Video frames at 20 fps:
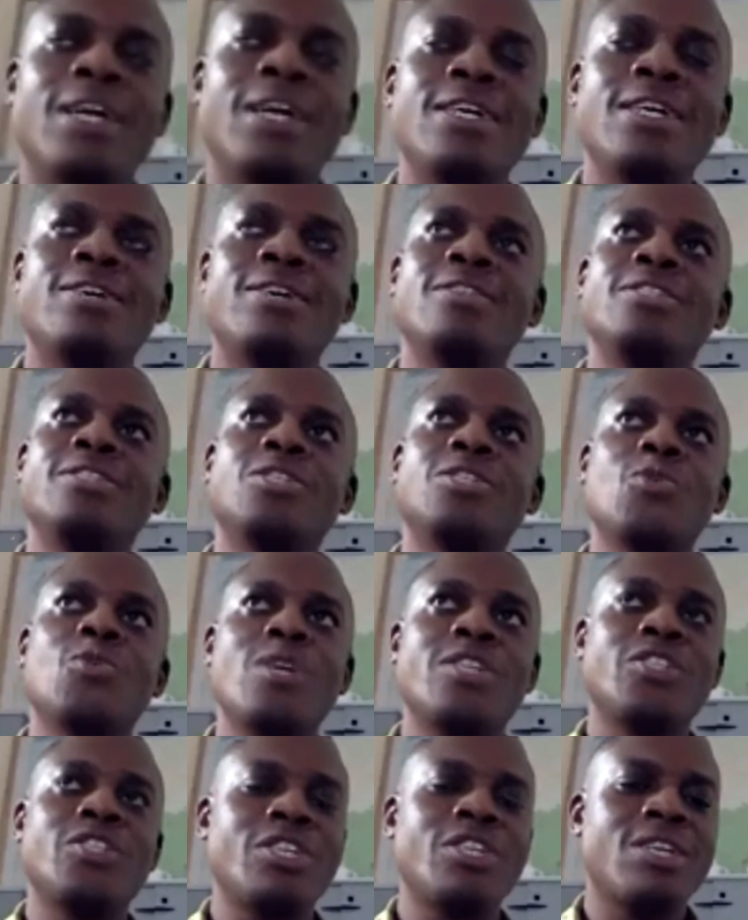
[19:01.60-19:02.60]
hear this
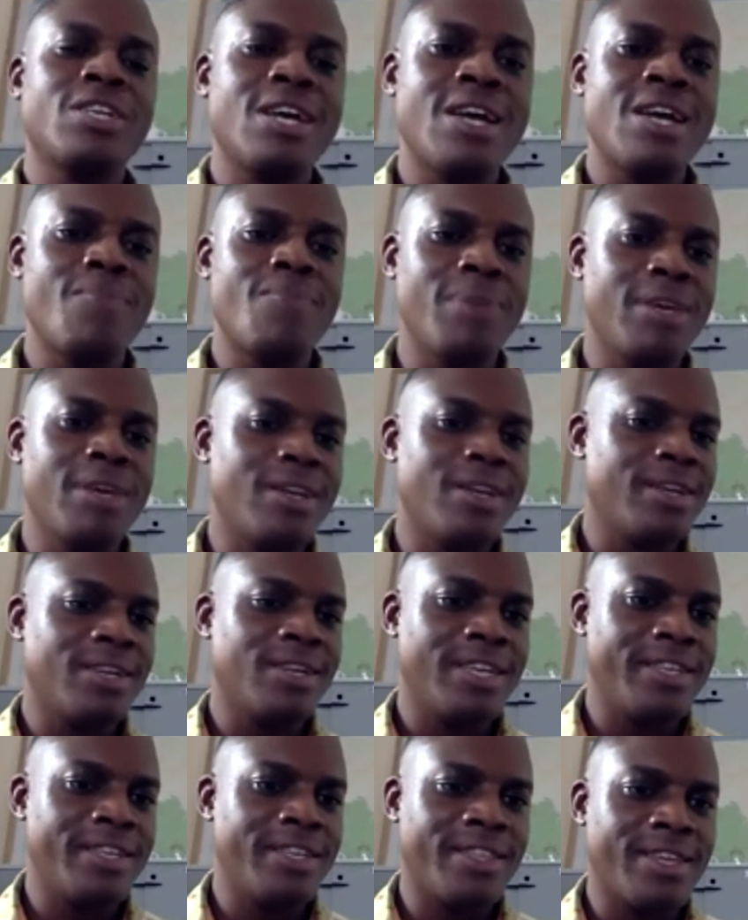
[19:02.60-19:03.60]
question, I immediately
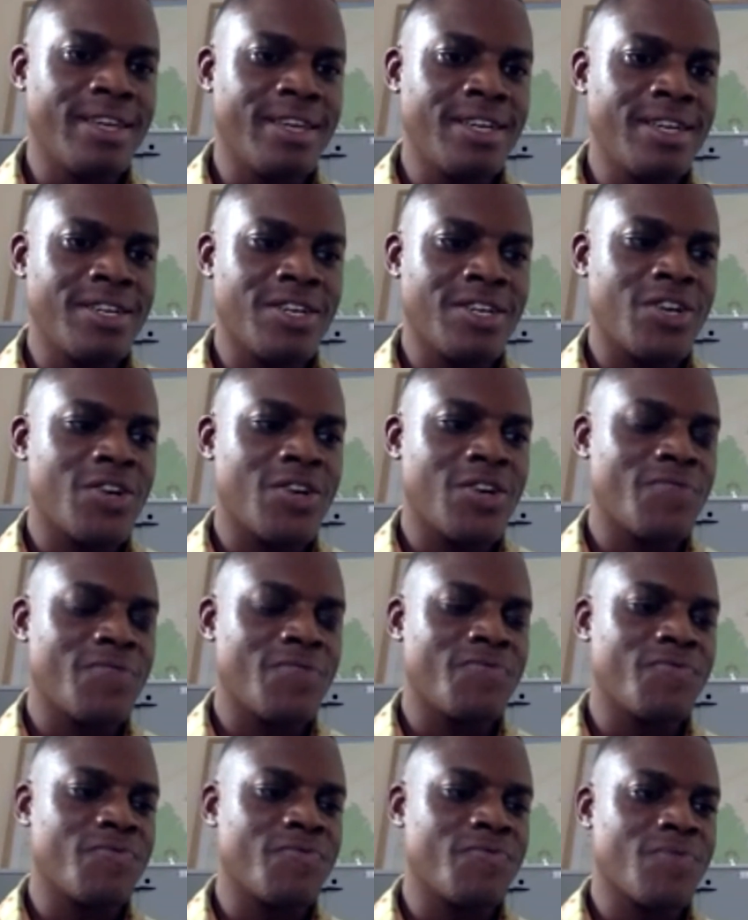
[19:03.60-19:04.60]
think
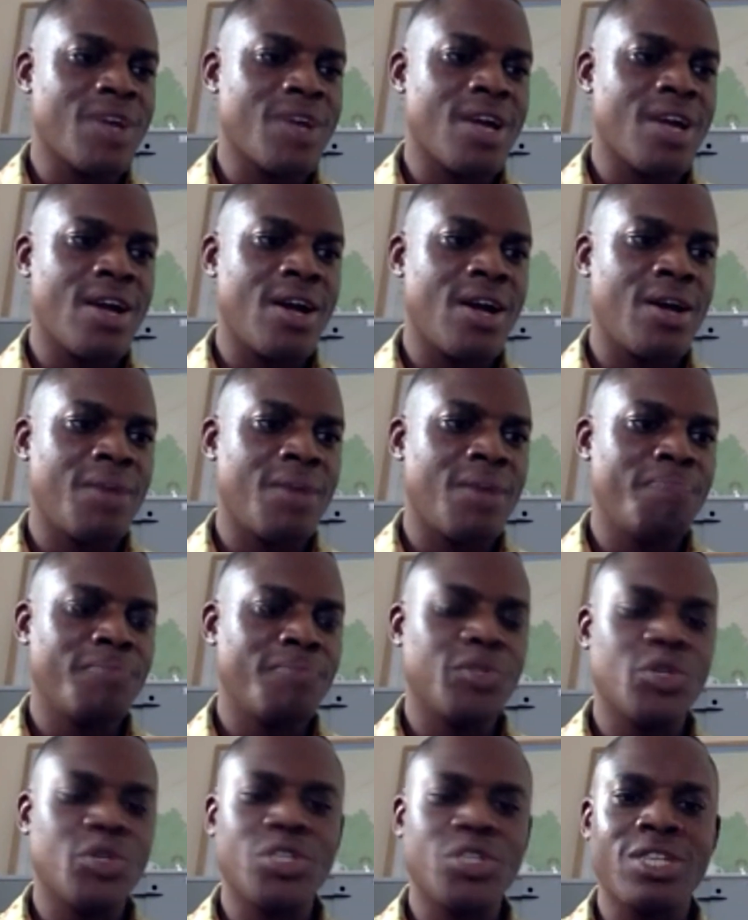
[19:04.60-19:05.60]
of
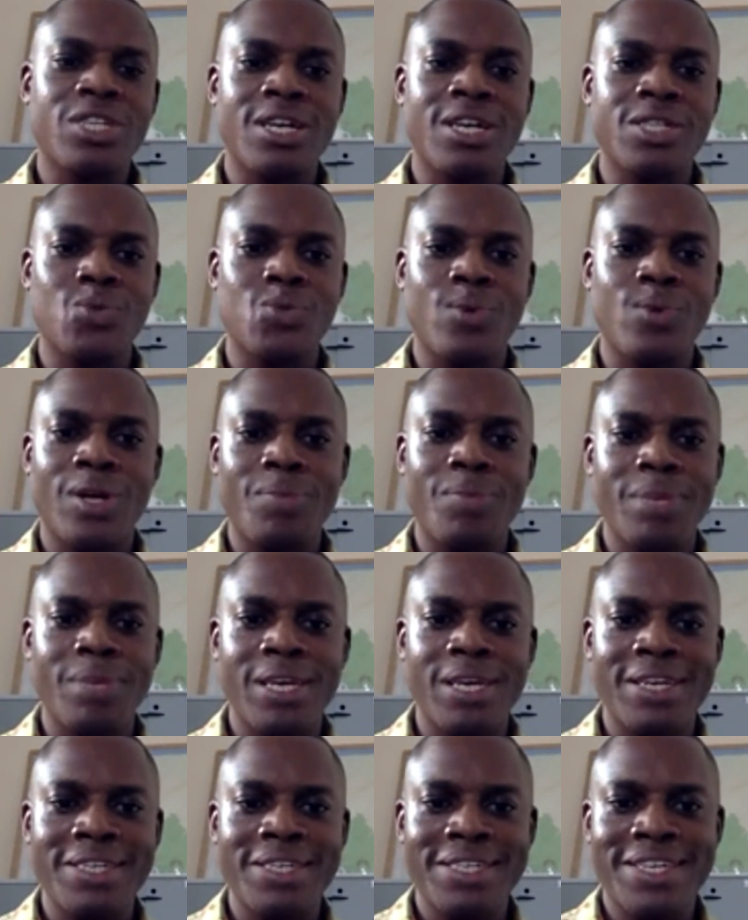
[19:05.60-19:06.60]
Tostand's
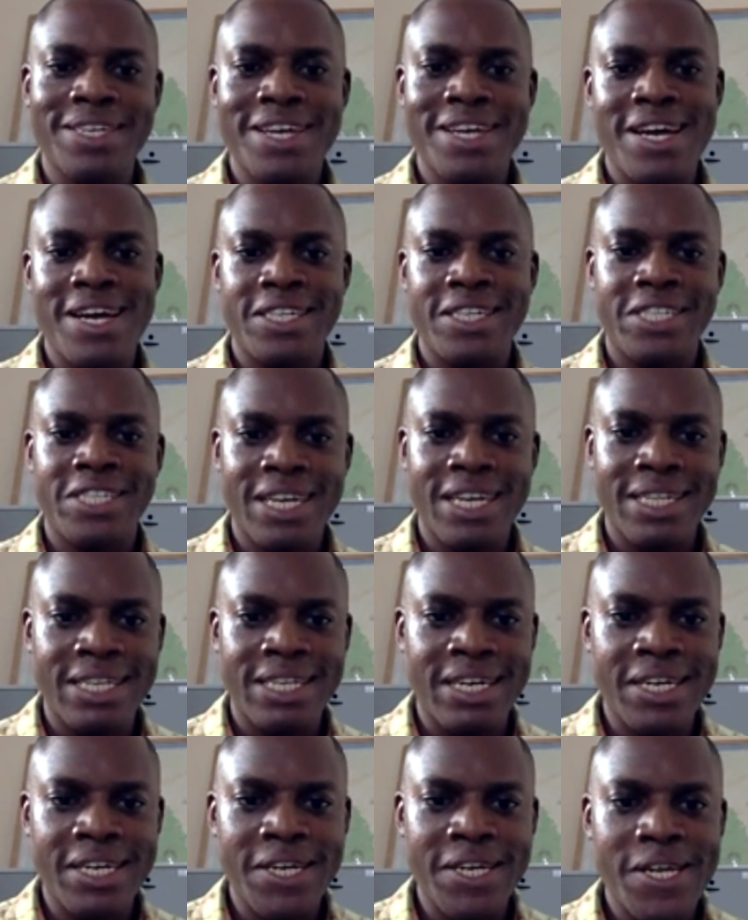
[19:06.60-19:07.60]
well-being
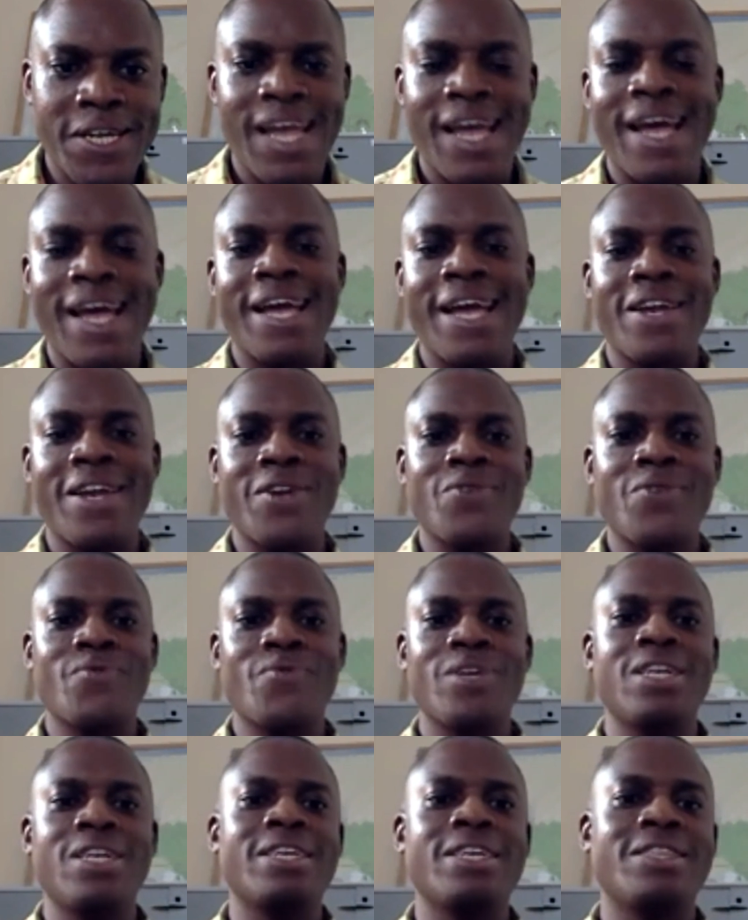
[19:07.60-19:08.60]
agenda and
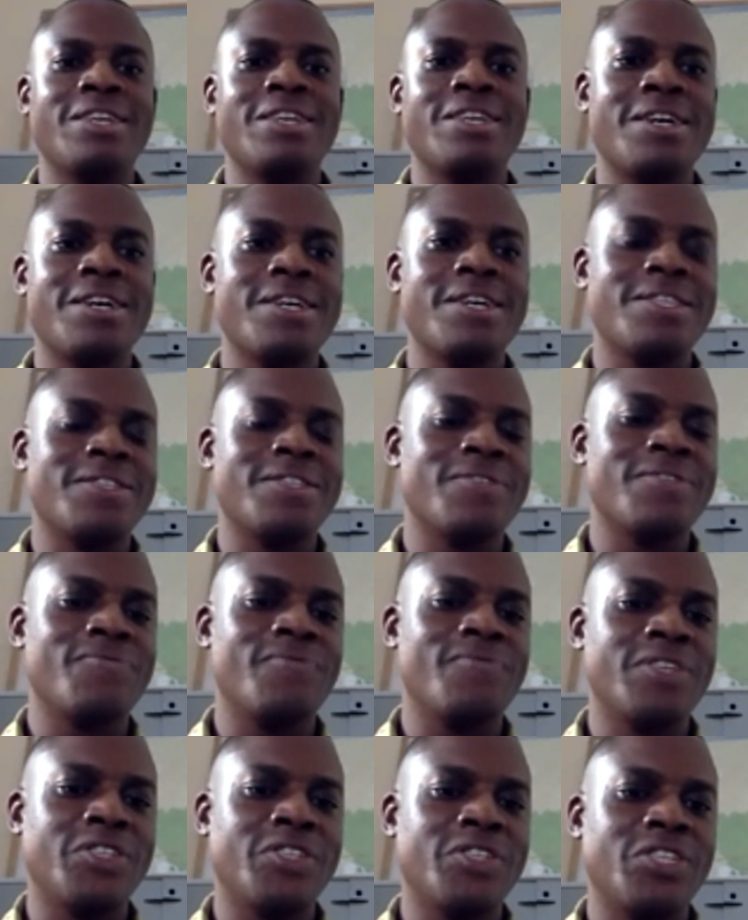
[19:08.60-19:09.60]
really the
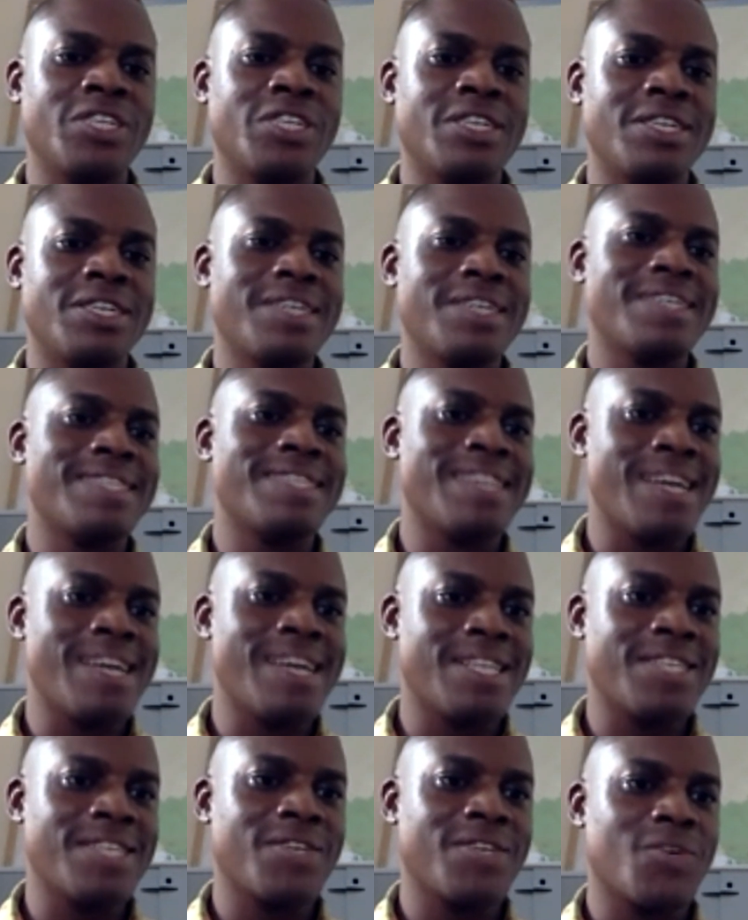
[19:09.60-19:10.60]
vision that
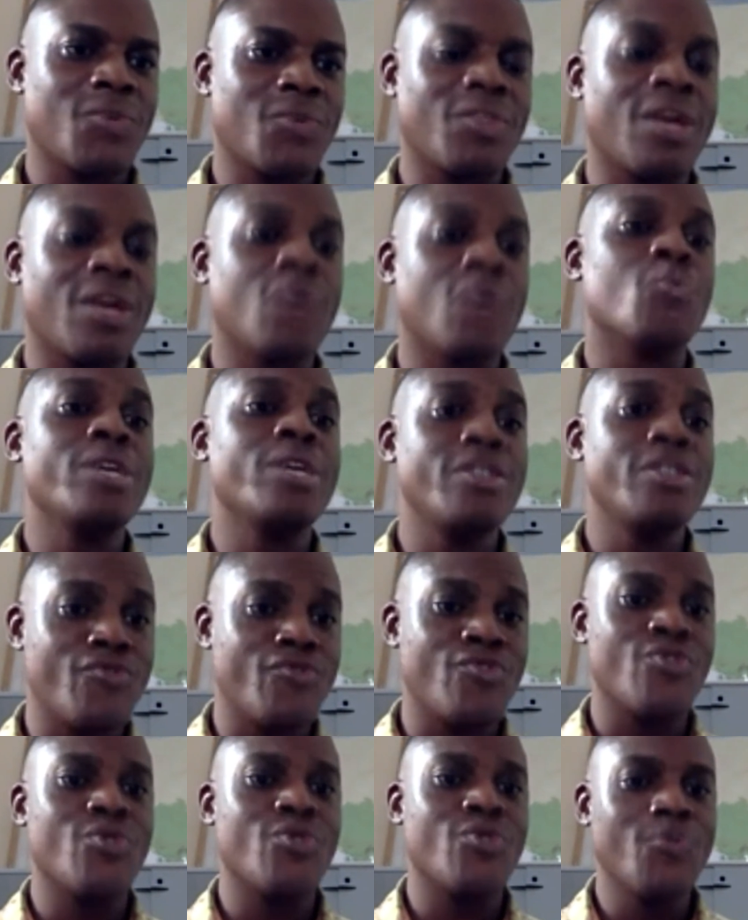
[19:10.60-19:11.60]
we
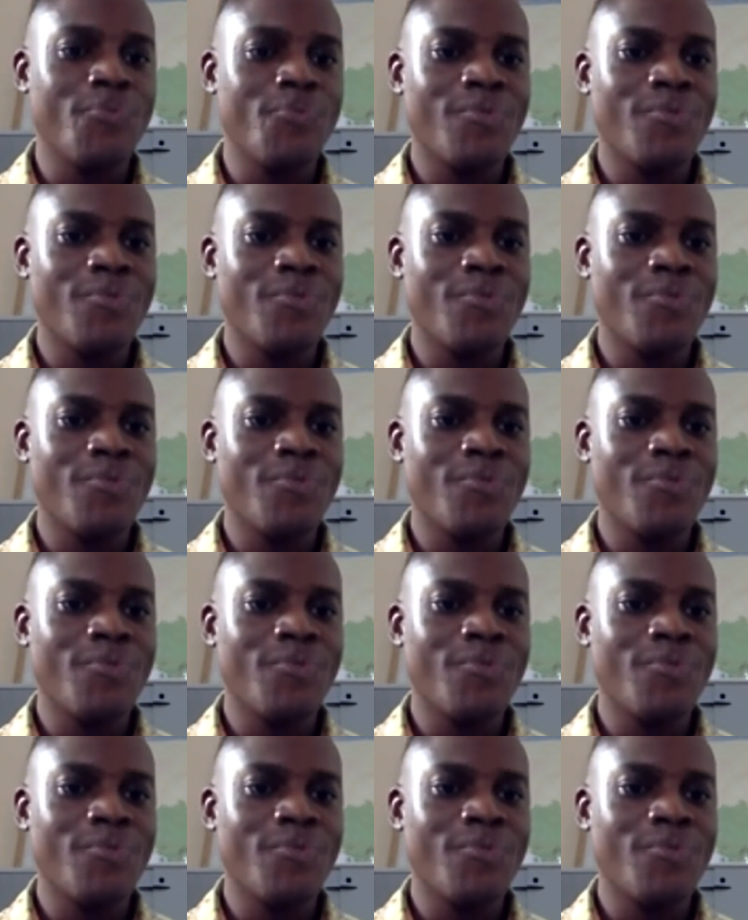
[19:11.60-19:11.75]
drew.